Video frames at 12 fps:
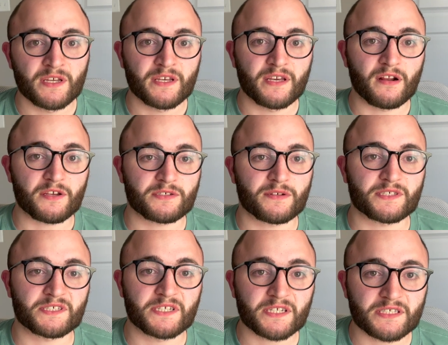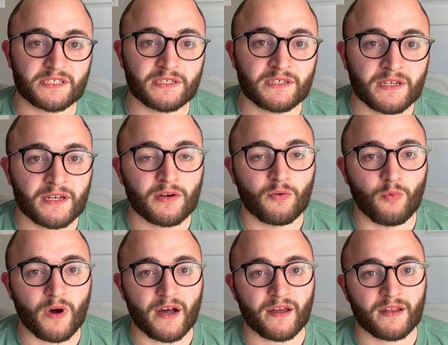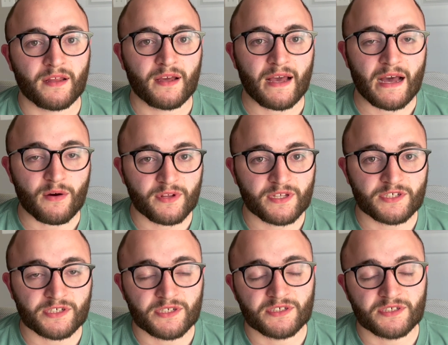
It also has 60 watt outage,